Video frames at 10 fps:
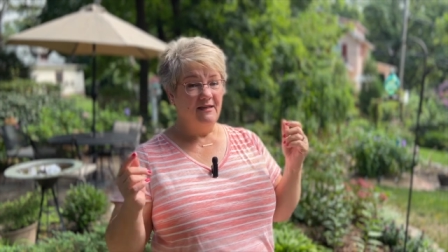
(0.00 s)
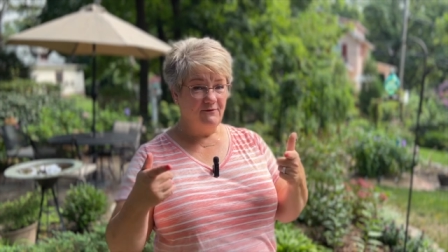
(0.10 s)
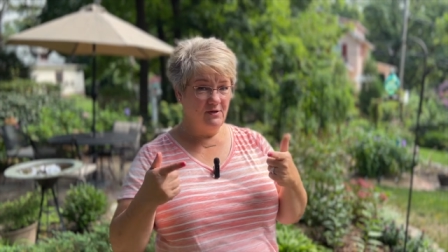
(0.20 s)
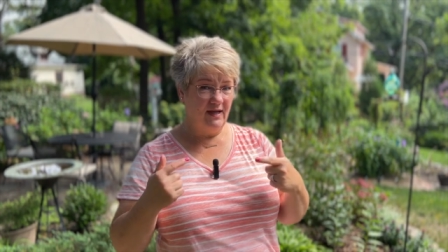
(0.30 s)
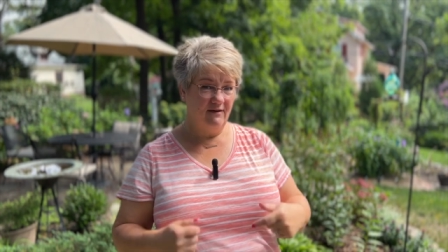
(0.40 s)

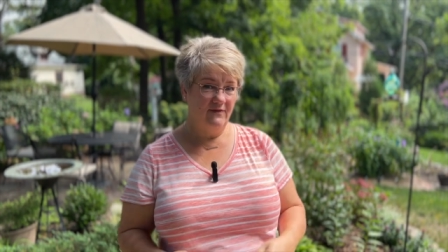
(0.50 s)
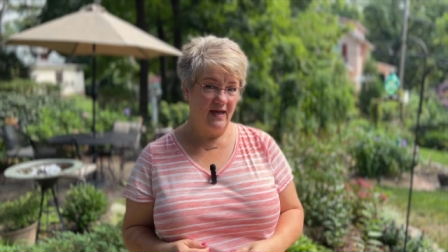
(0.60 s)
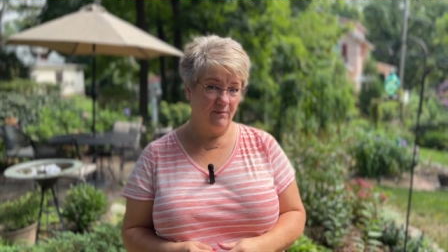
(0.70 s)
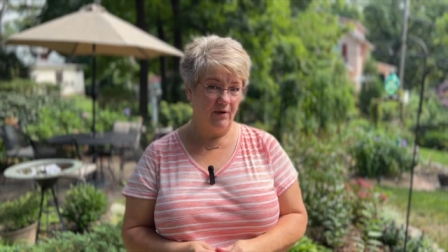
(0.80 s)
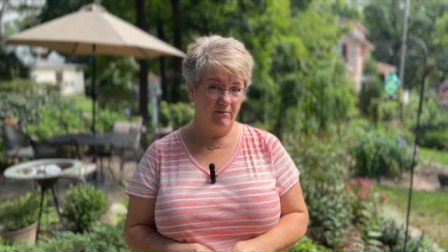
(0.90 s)
If you have
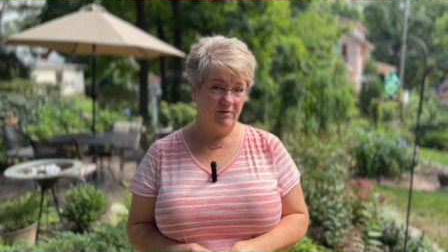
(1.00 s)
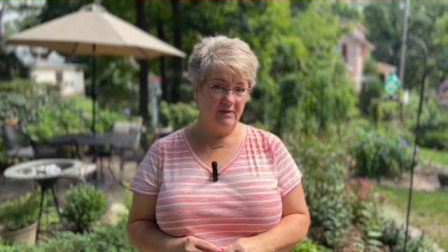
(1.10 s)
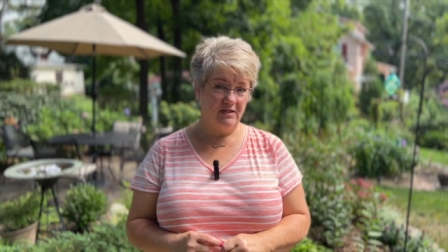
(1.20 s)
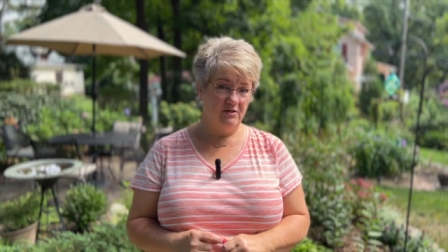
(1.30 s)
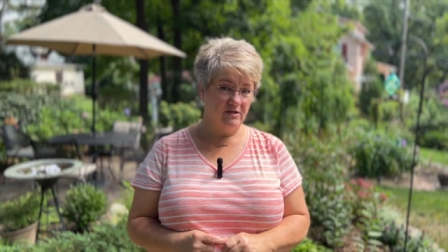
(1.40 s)
that
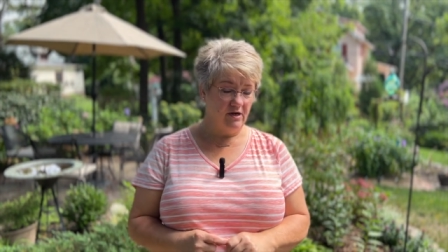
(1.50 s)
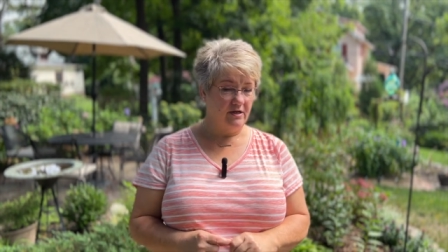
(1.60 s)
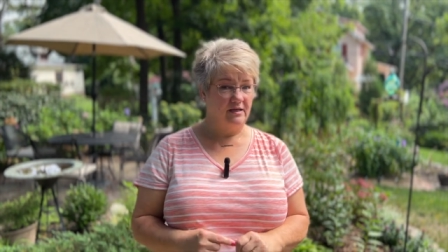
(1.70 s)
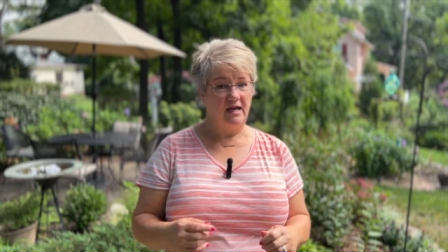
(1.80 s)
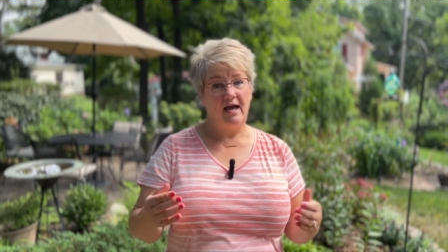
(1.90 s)
problem in your
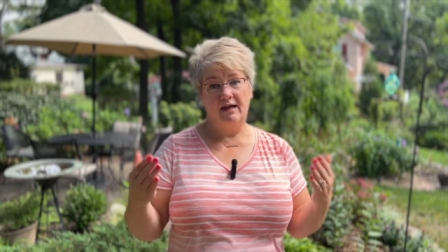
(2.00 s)
garden,